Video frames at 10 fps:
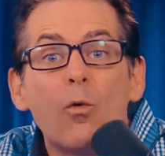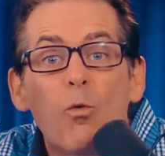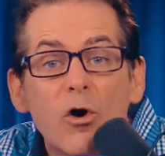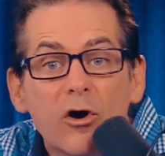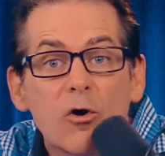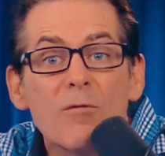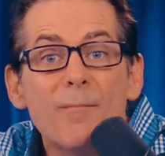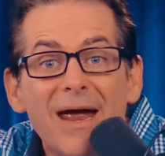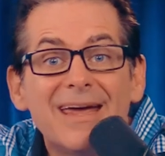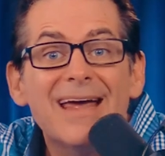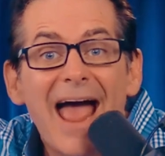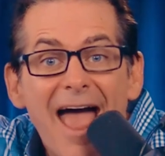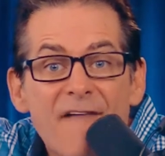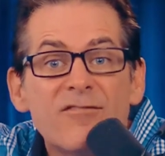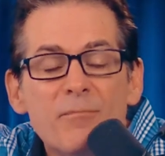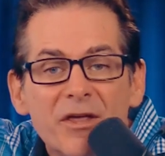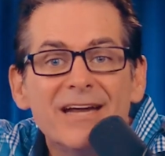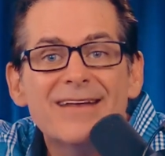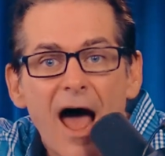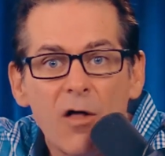worker making
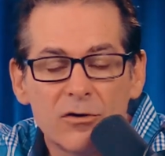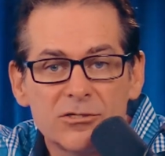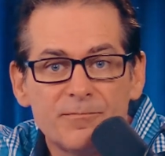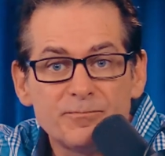$500,000.